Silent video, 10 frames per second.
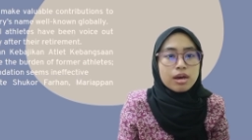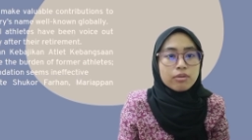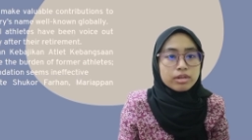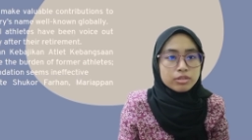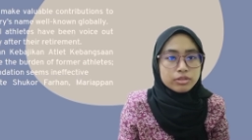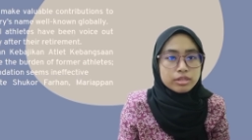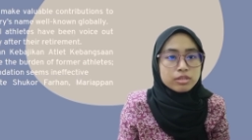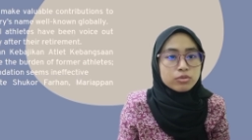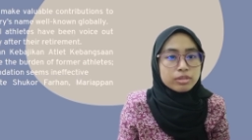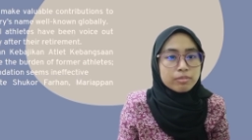Our country,
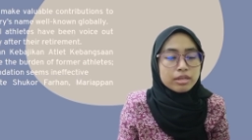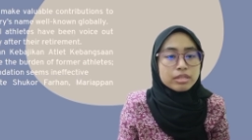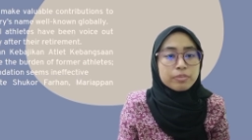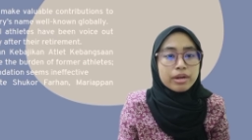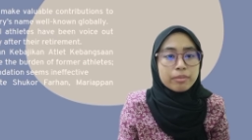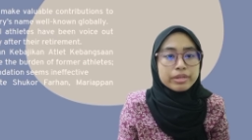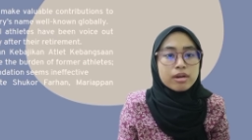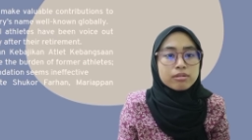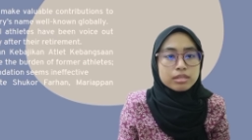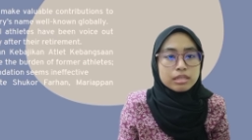through the Malaysian Paralympic
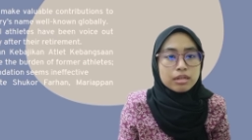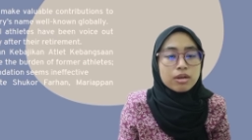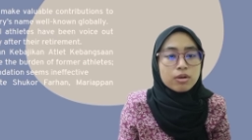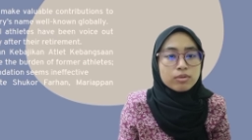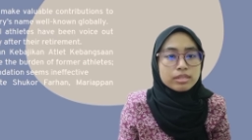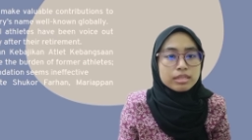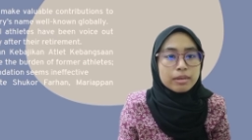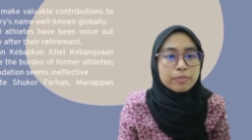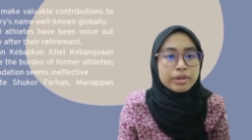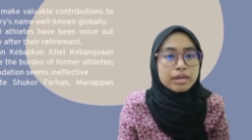Council, will
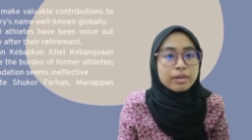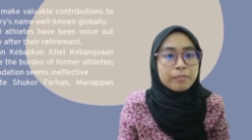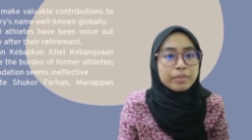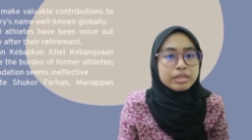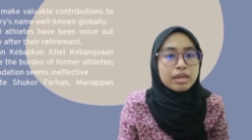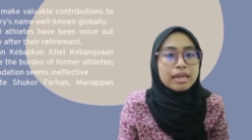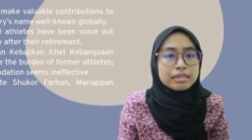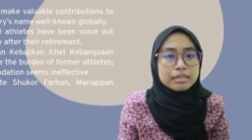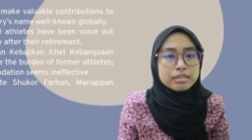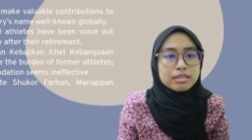send Paralympic
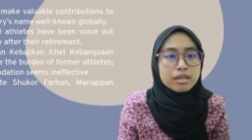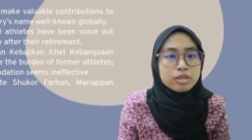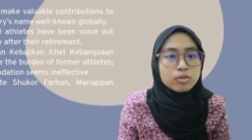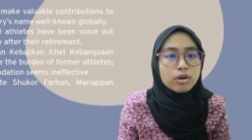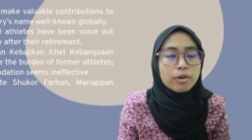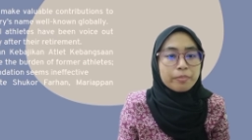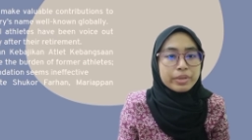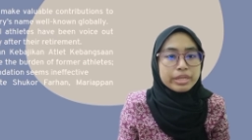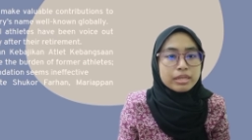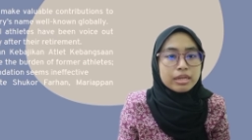athletes to
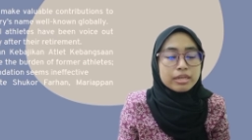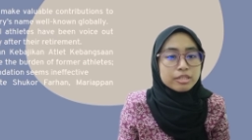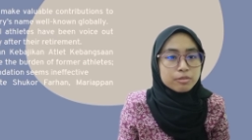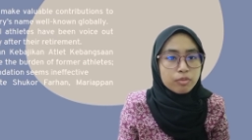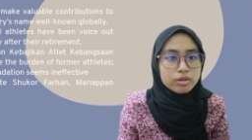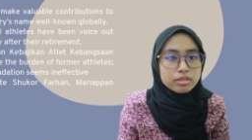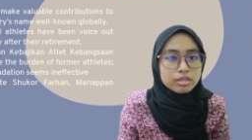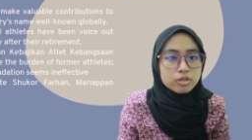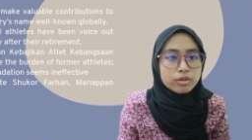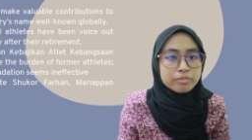compete in sports
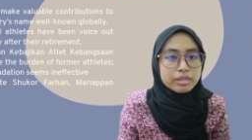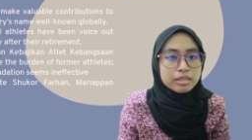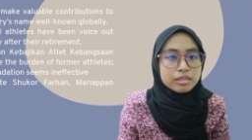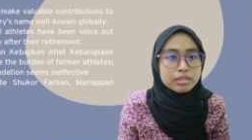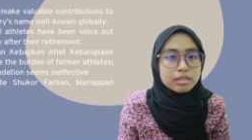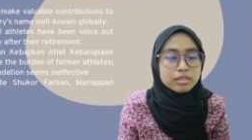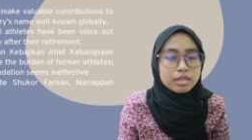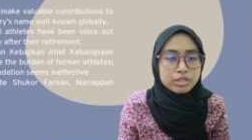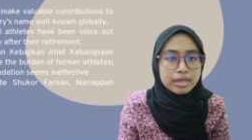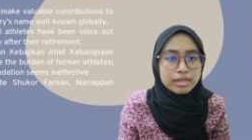tournaments
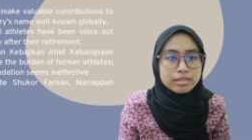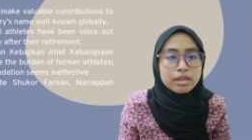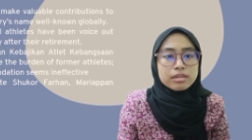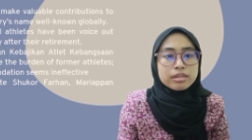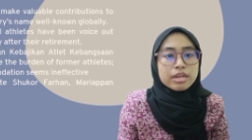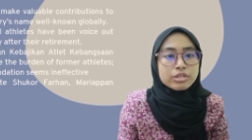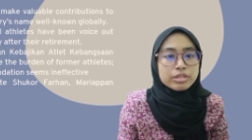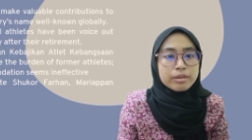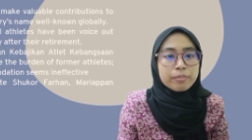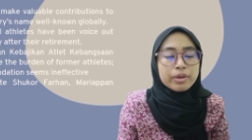such as the
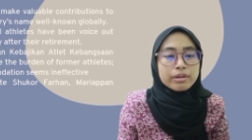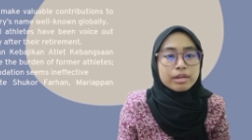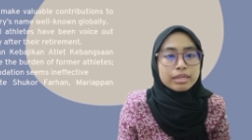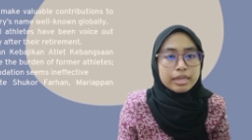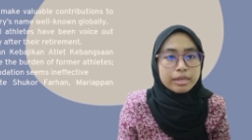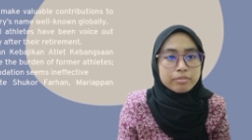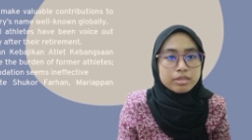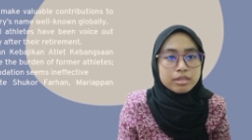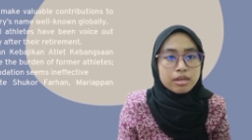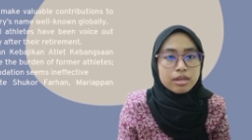Asian Para Games,